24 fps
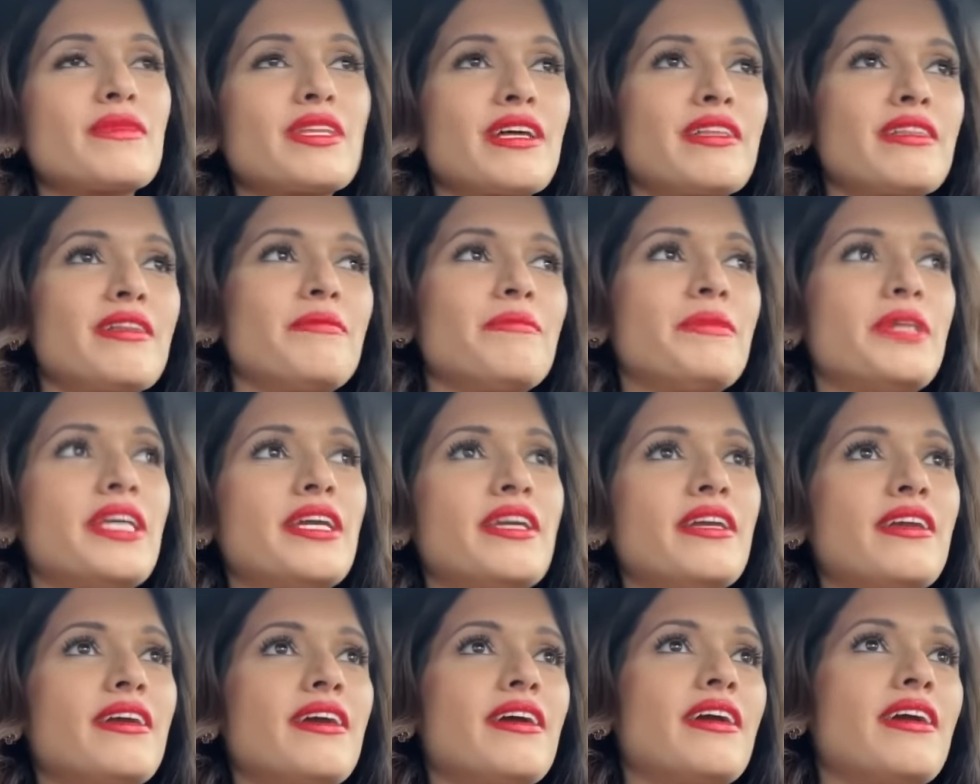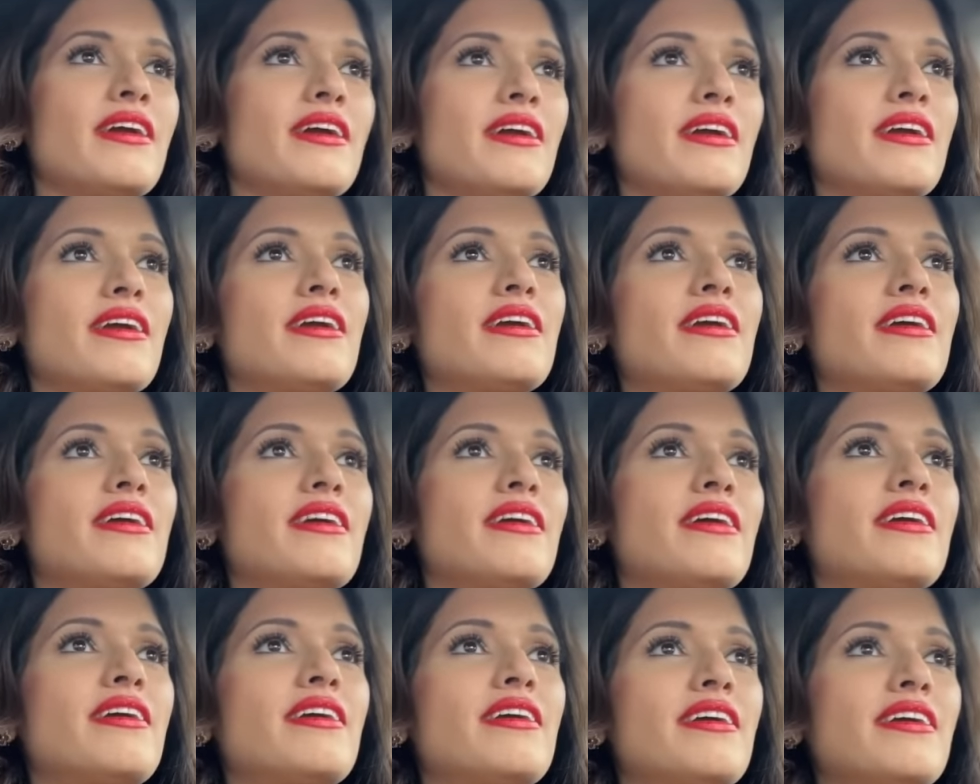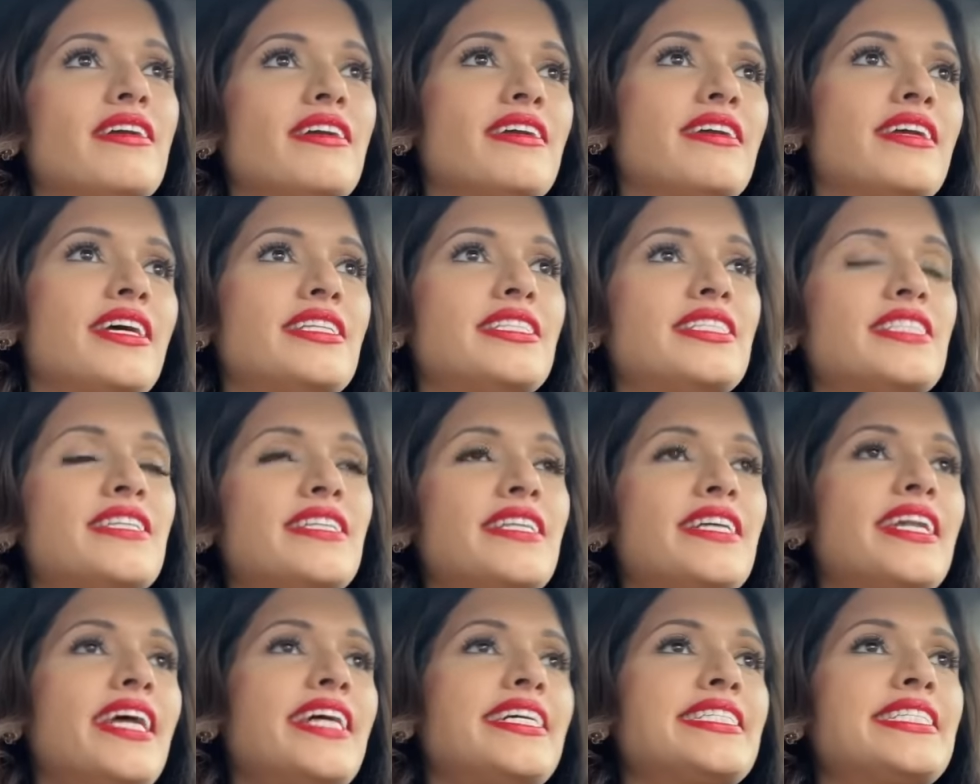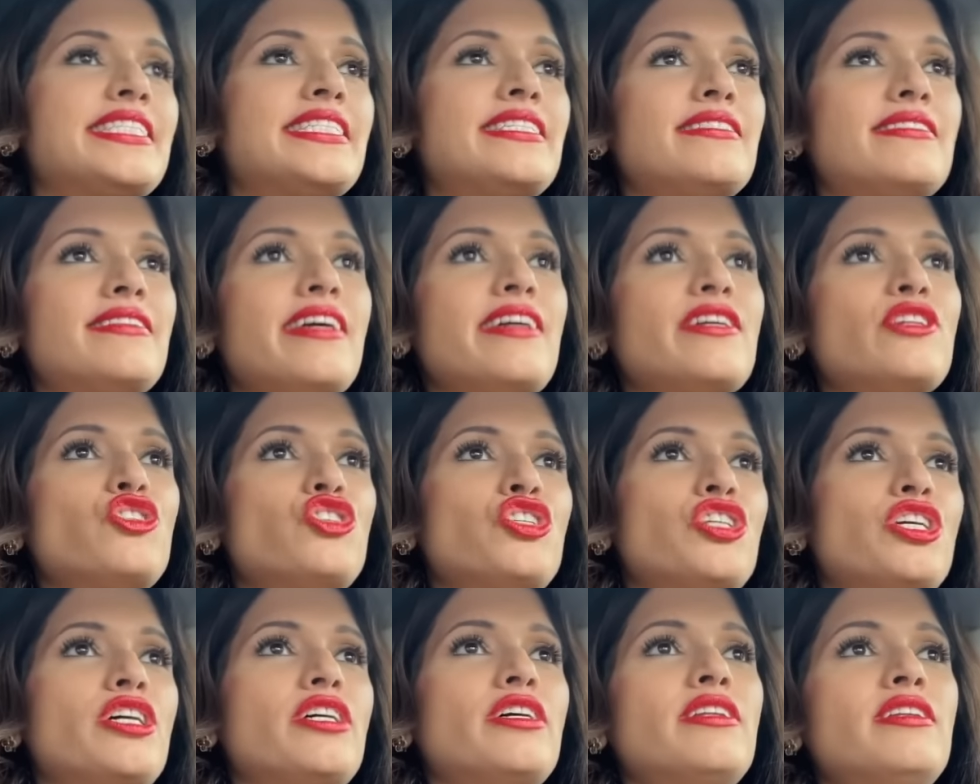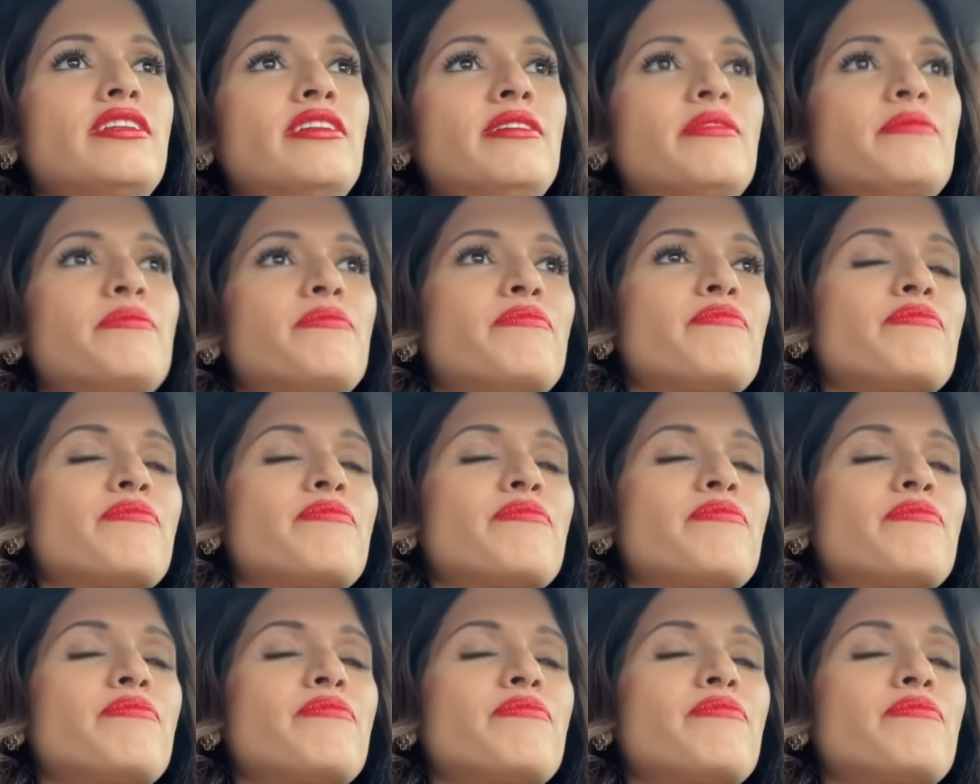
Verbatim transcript: Let me get to the next station.